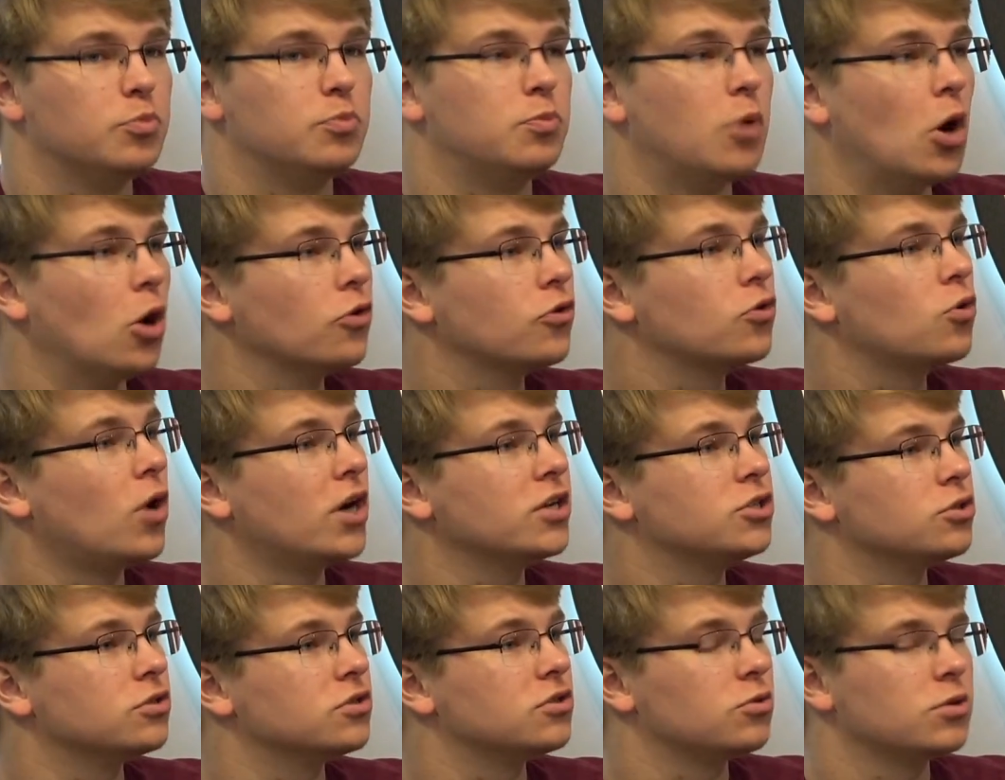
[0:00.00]
Both
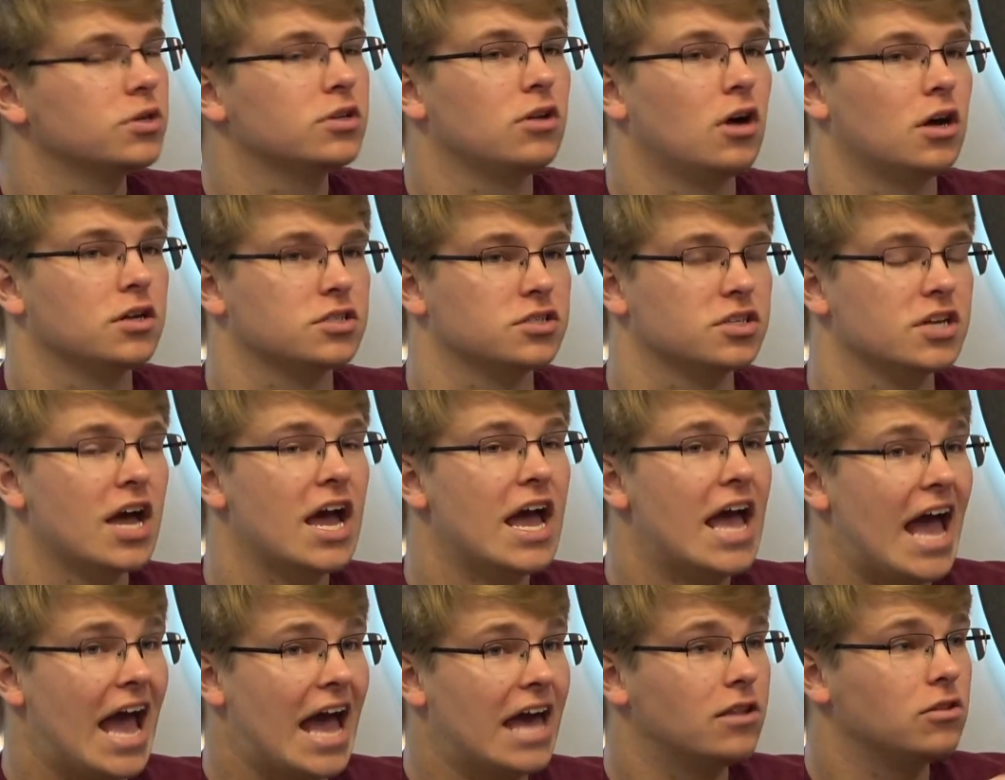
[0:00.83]
quadrant 3 losses.
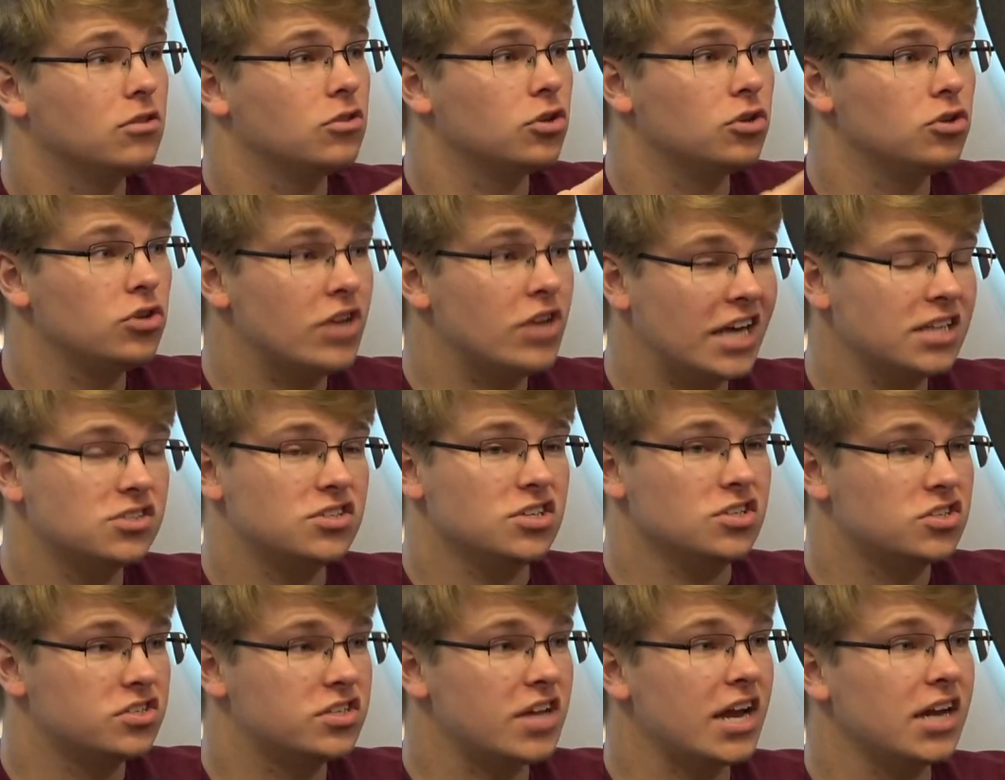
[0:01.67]
And the
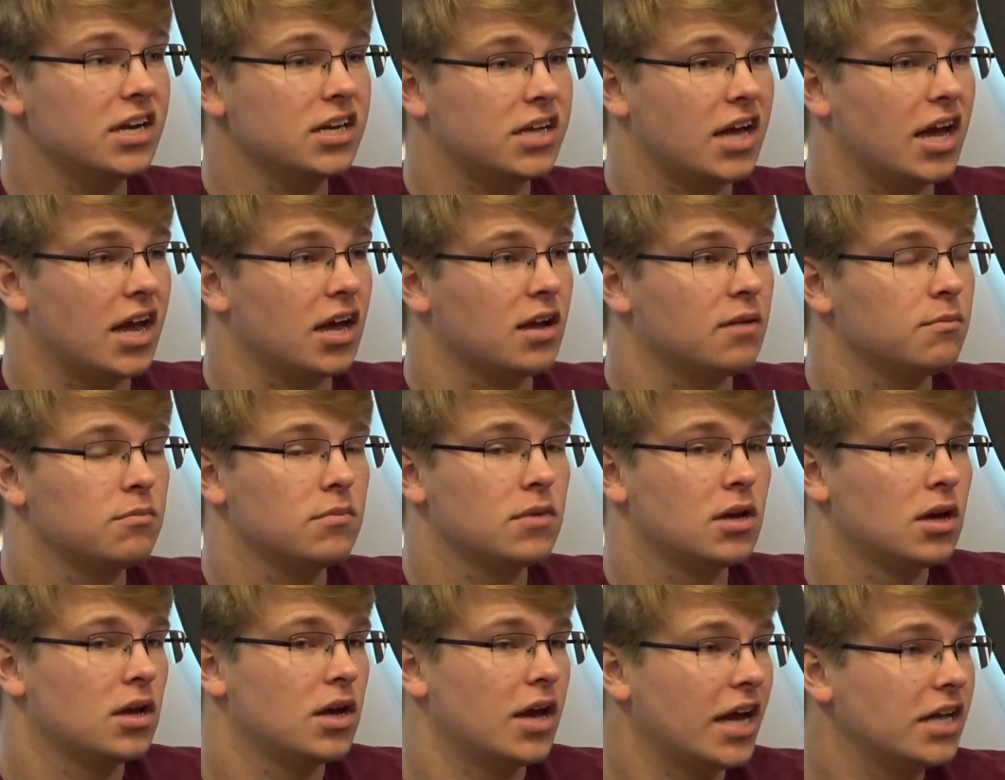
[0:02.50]
NC State game,
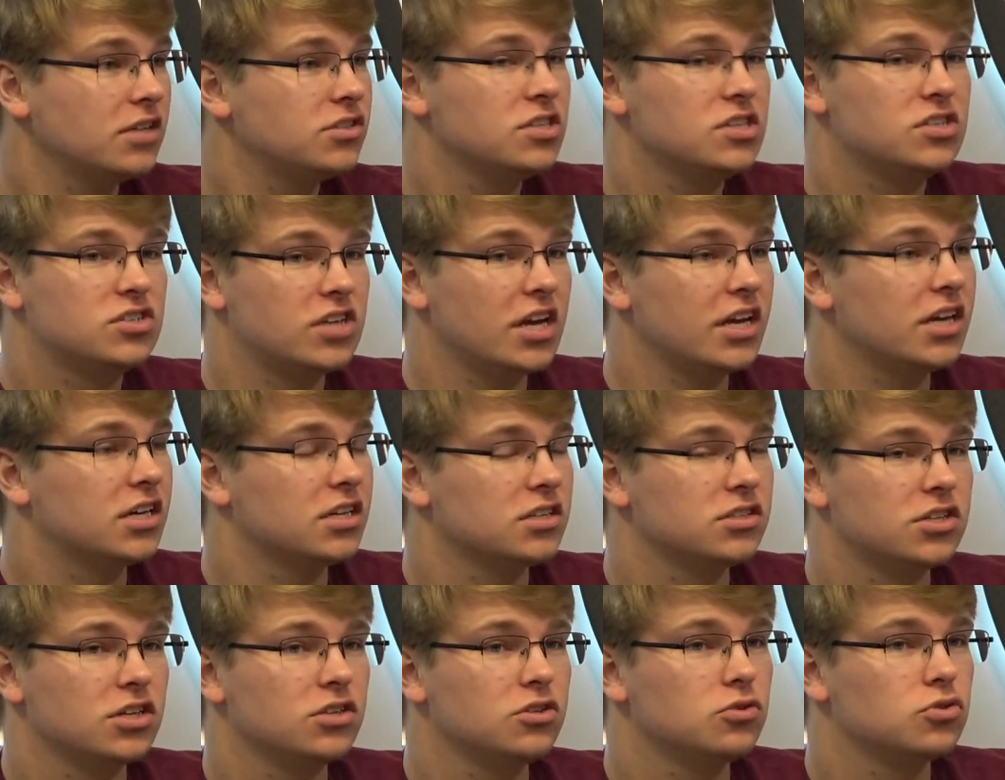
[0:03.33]
NC State
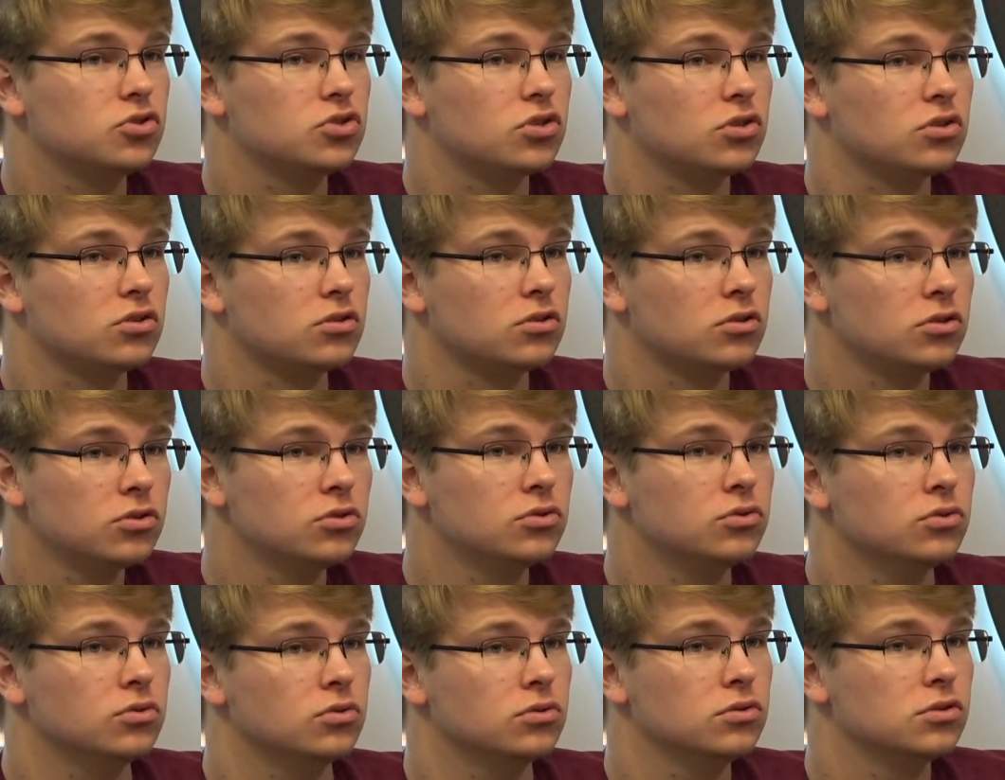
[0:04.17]
continues to
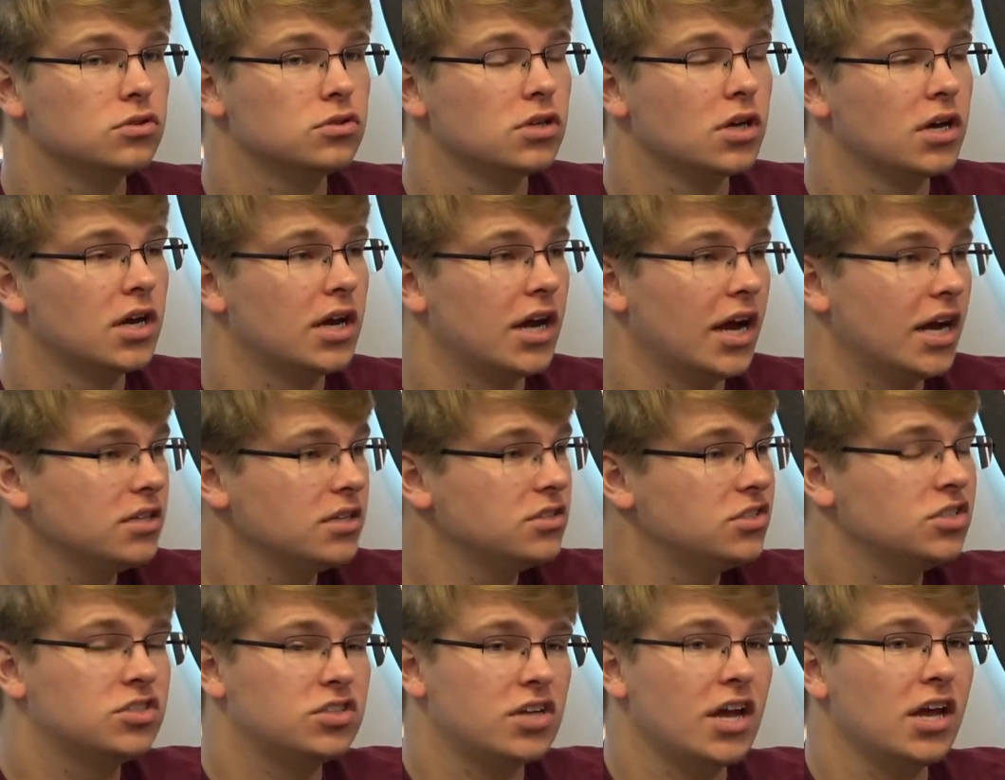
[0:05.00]
lose.
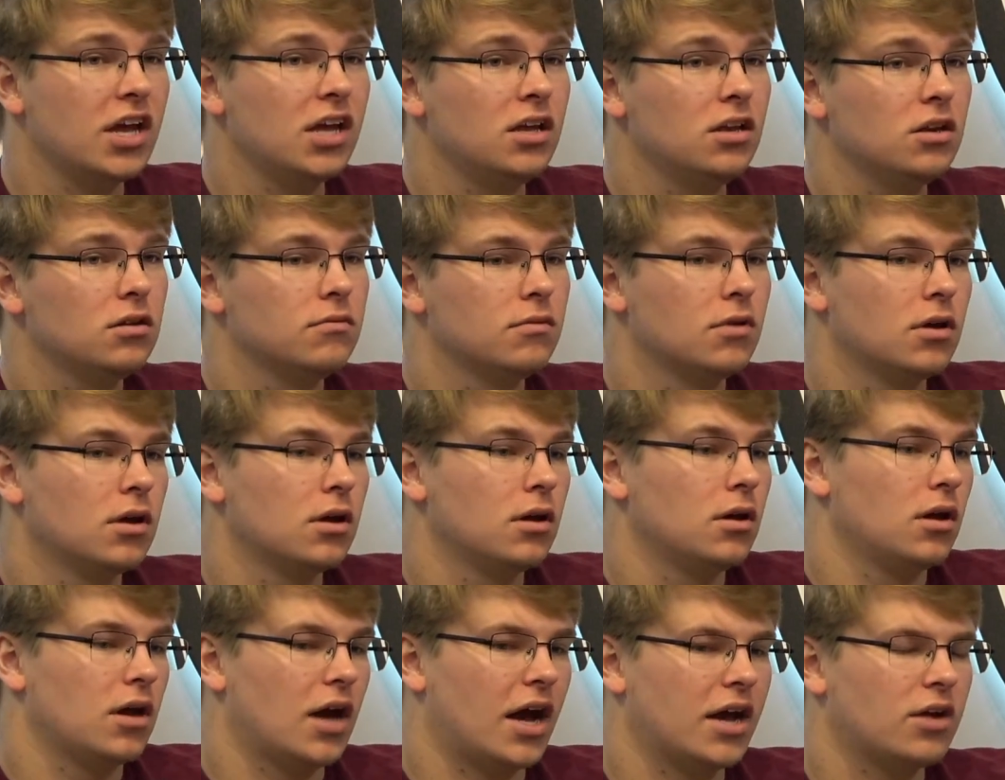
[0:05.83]
NC State,
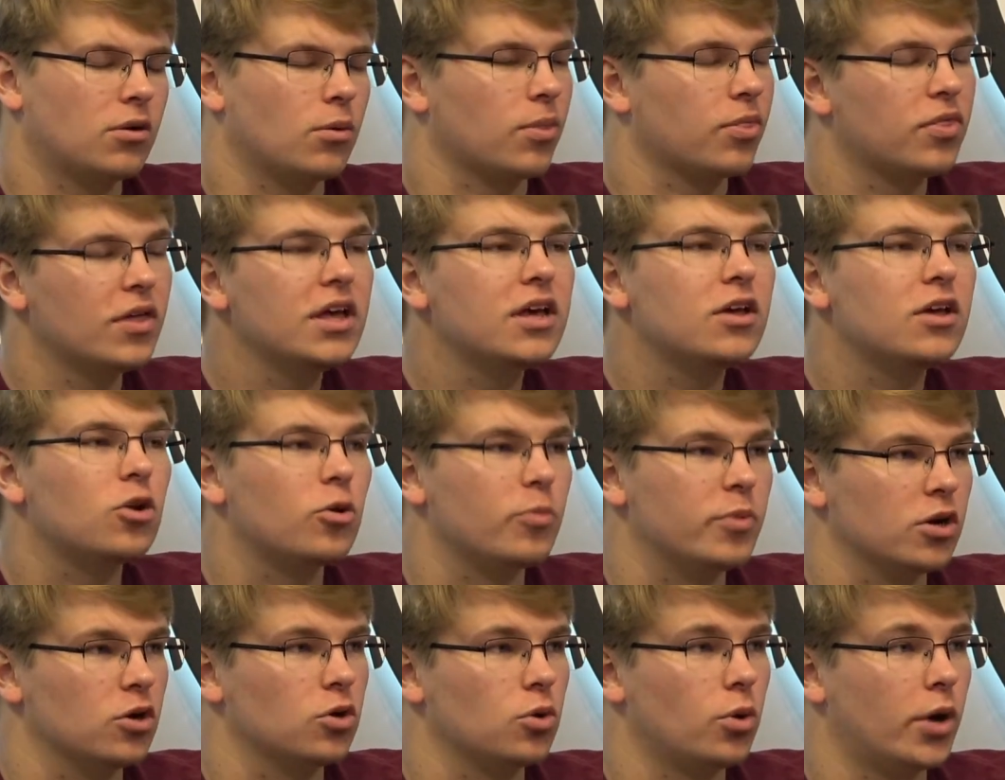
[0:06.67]
I don't think it'll
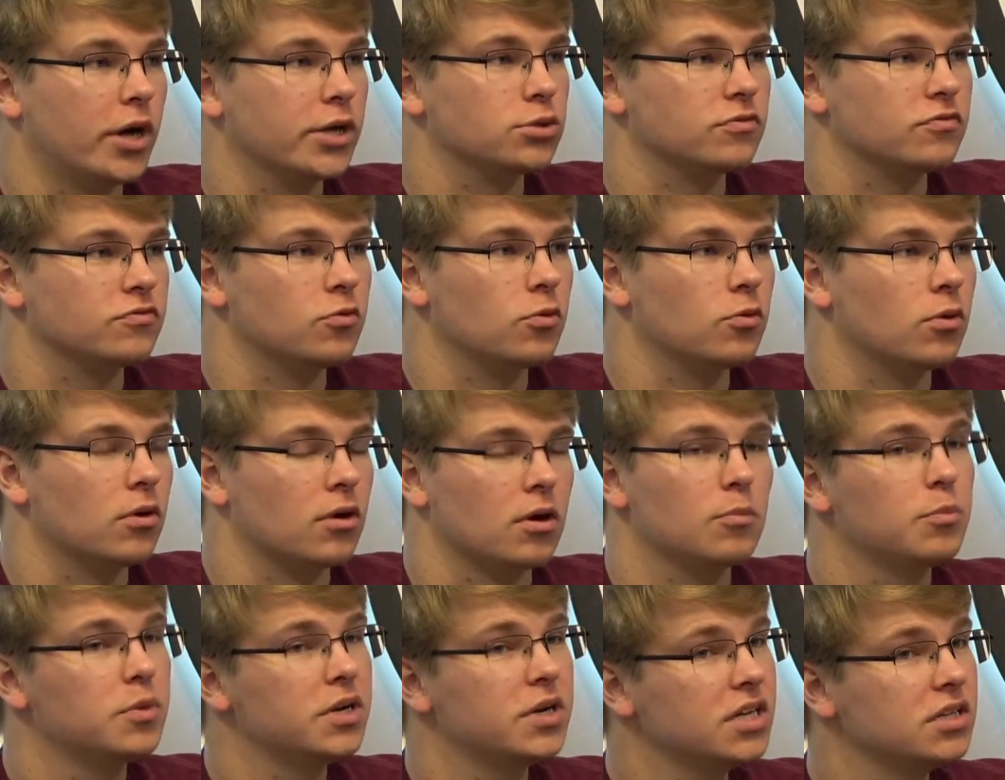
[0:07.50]
be a quadrant 4,
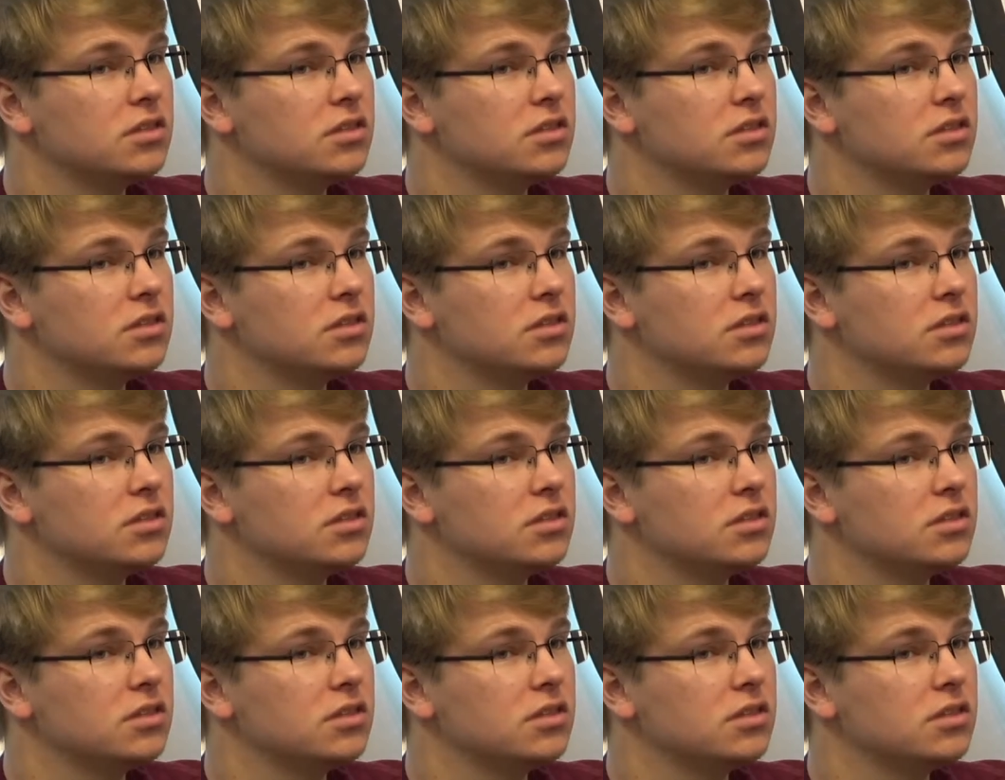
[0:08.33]
but